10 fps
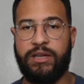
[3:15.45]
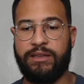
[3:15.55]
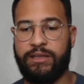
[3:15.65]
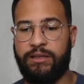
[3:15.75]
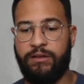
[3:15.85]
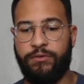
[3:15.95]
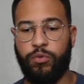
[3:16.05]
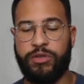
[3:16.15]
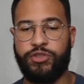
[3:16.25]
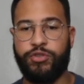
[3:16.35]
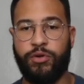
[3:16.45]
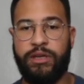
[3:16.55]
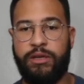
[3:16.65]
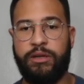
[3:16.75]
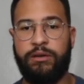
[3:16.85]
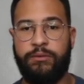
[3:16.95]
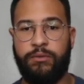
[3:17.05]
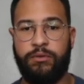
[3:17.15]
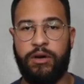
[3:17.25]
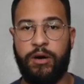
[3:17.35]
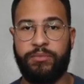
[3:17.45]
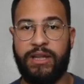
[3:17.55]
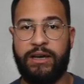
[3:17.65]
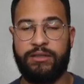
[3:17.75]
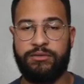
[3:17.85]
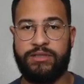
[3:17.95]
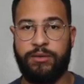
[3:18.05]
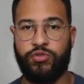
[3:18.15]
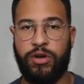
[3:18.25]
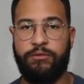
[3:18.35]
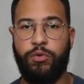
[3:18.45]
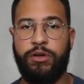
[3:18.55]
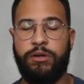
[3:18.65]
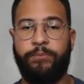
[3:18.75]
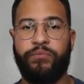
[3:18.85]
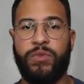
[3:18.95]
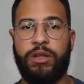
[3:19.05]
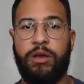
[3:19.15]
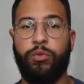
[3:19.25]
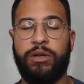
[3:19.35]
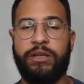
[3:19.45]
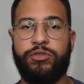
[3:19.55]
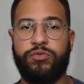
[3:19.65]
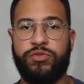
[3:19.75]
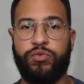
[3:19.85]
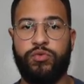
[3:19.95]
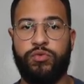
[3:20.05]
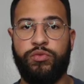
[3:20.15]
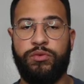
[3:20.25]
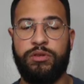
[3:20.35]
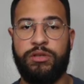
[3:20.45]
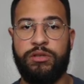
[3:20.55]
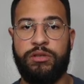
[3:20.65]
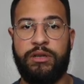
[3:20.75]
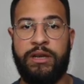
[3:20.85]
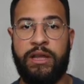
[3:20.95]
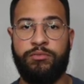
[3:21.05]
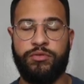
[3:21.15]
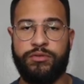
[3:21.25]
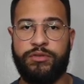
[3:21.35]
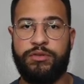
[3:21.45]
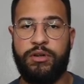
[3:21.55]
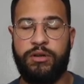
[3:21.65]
And then if you went straight up that same driveway, it would lead you to the neighbor's